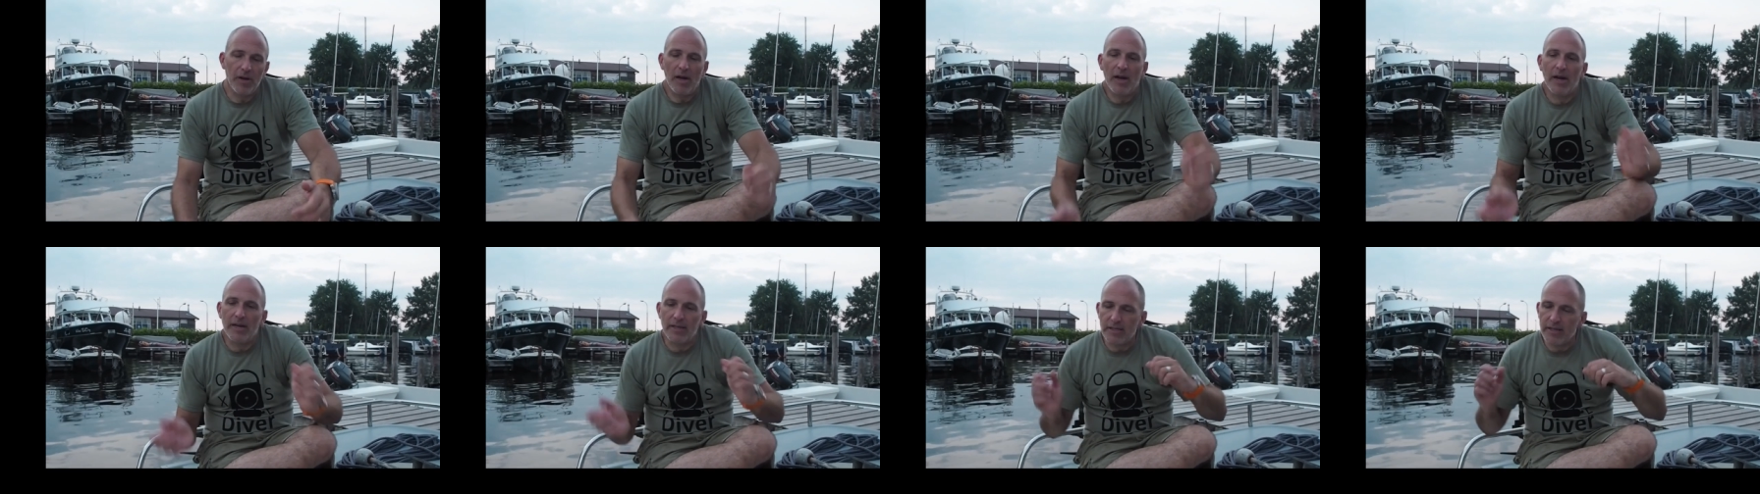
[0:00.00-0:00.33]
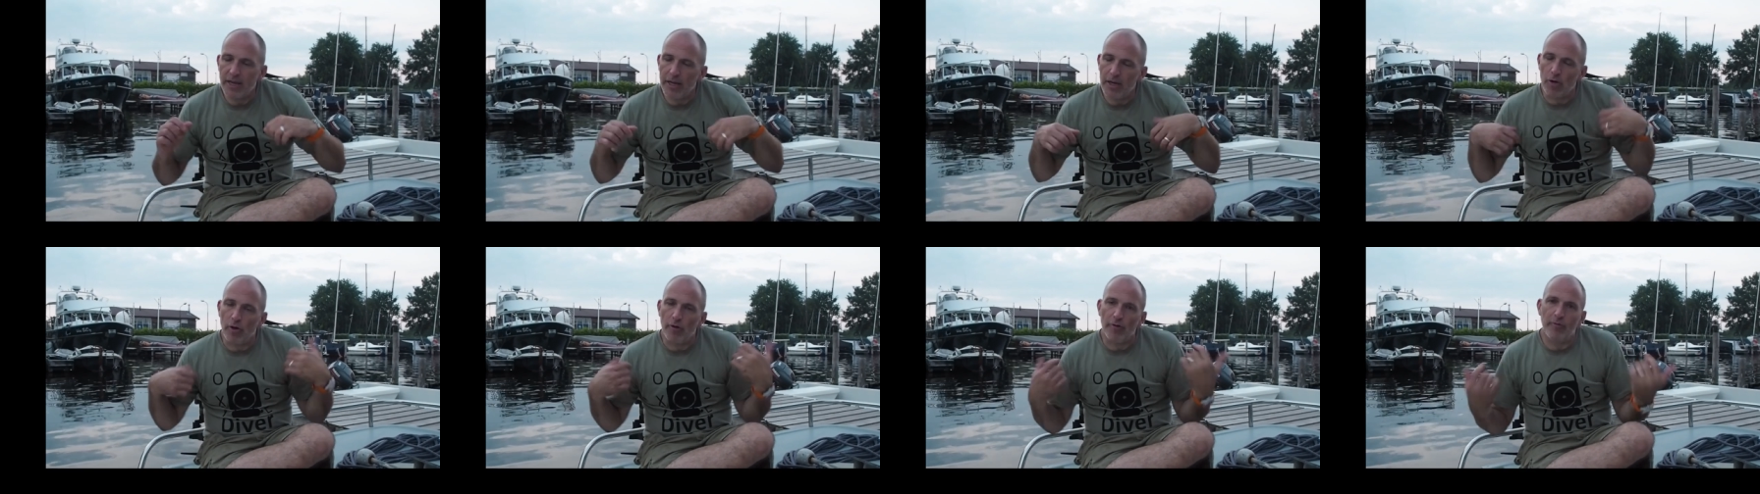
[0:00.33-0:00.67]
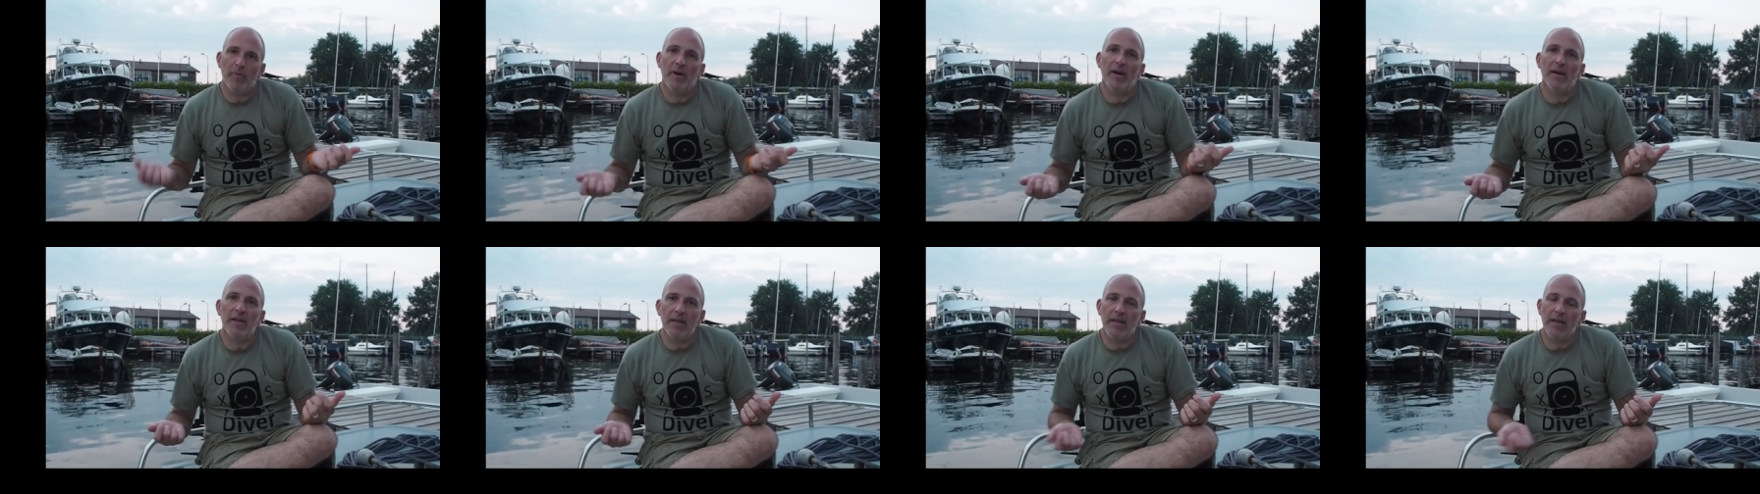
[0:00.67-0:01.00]
I take off
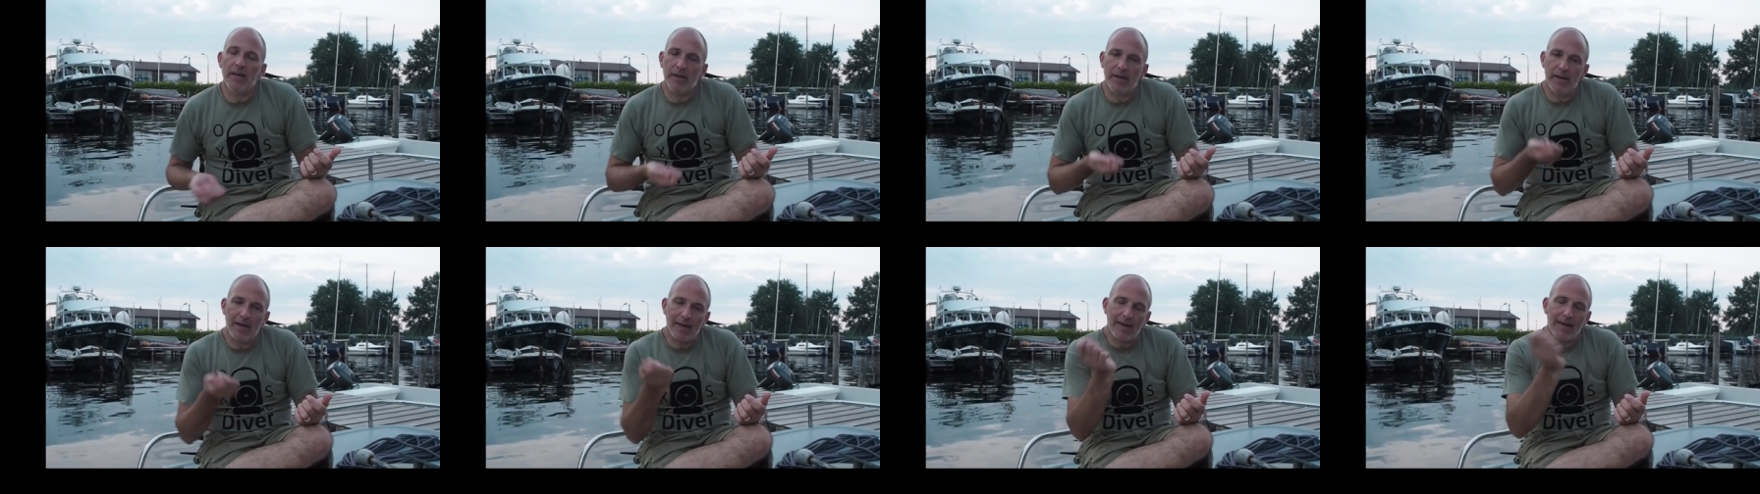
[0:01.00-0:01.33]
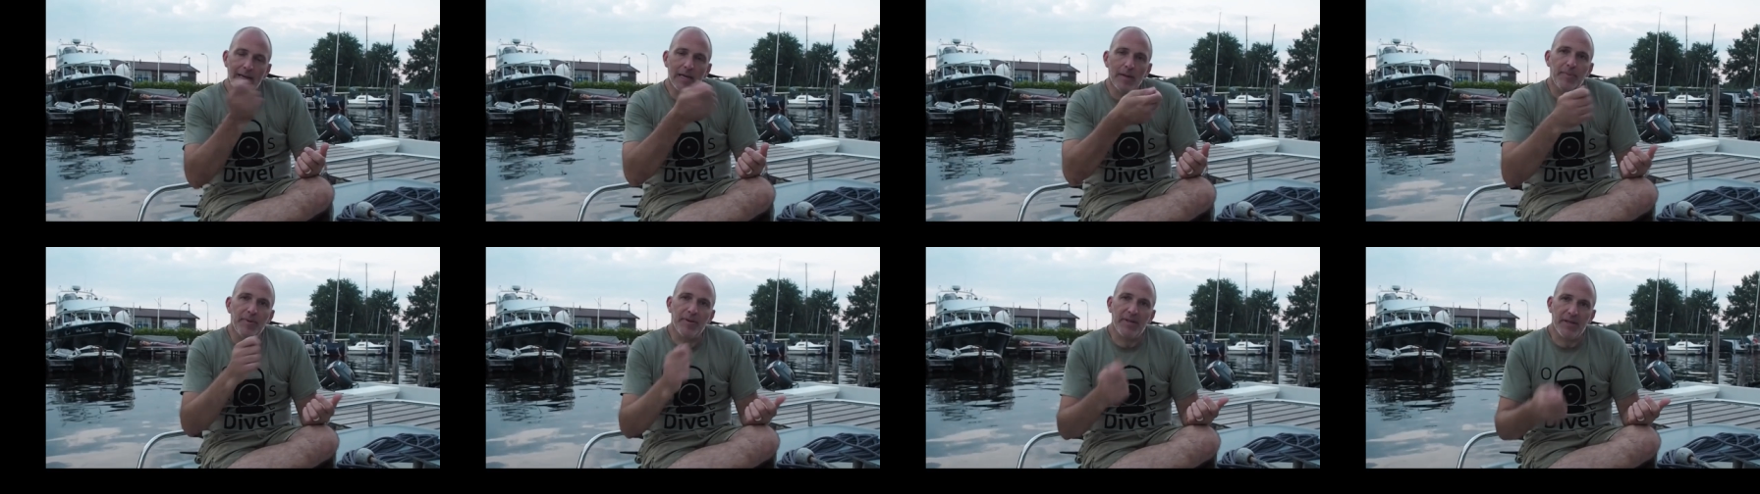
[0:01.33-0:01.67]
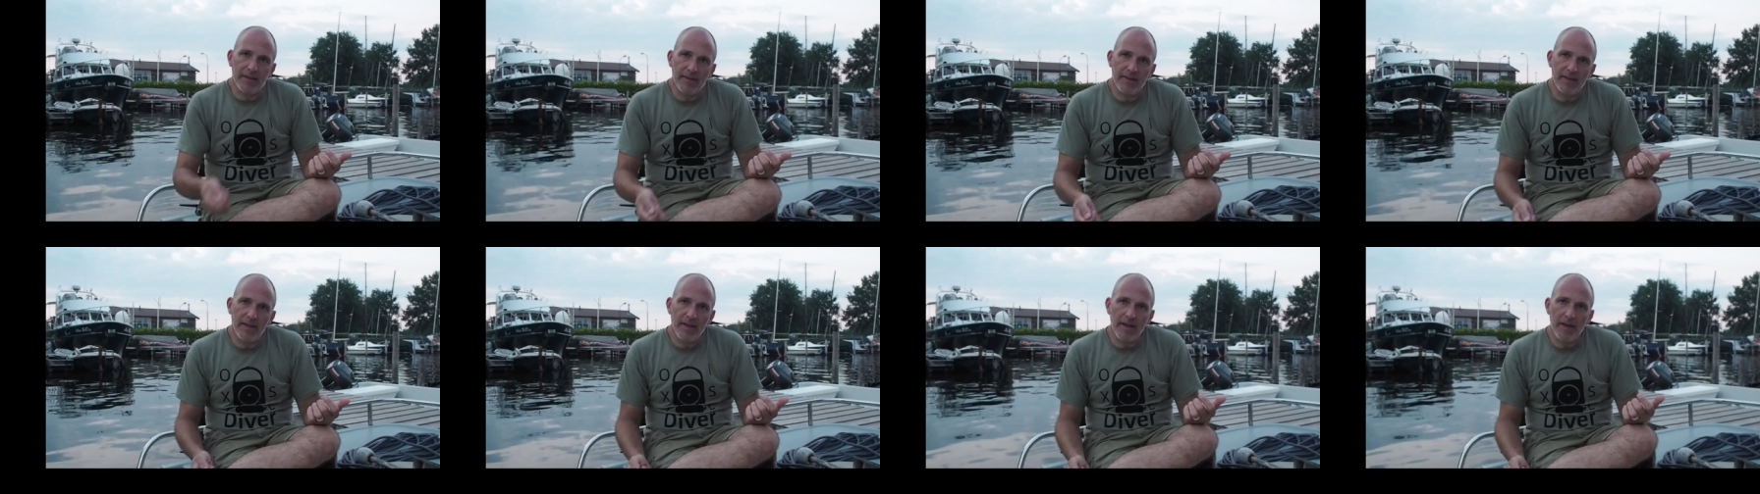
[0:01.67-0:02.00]
my gear and I clip it
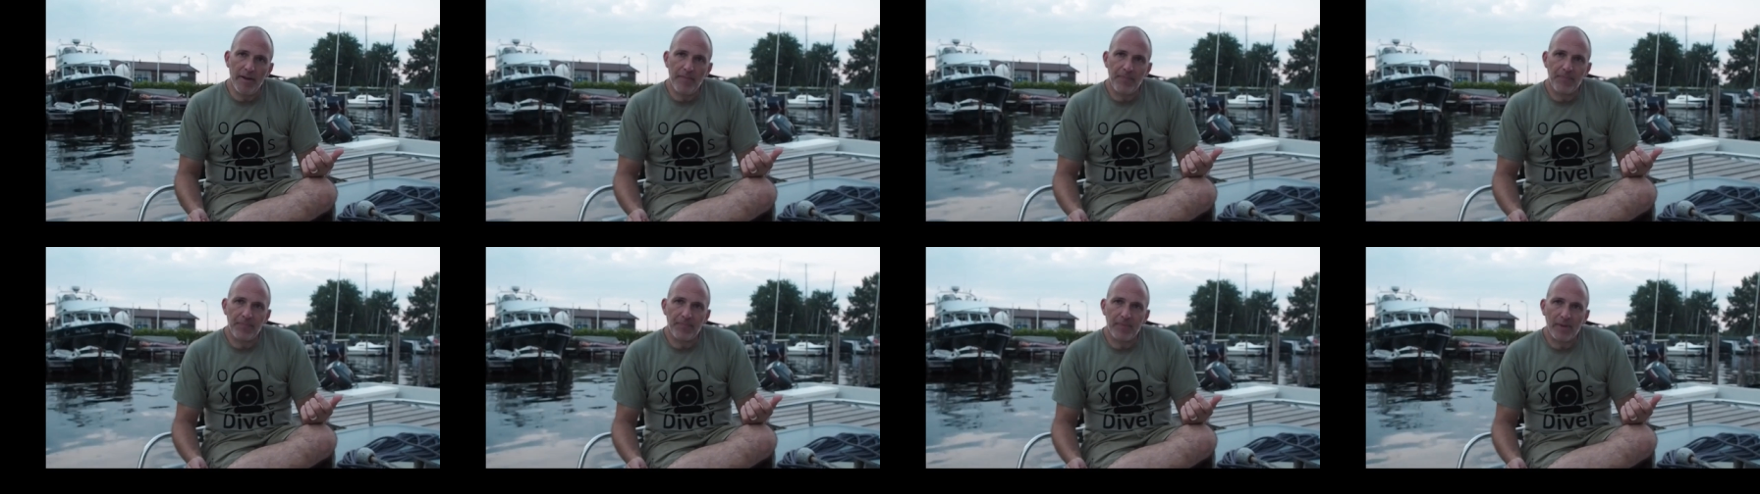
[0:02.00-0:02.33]
in there,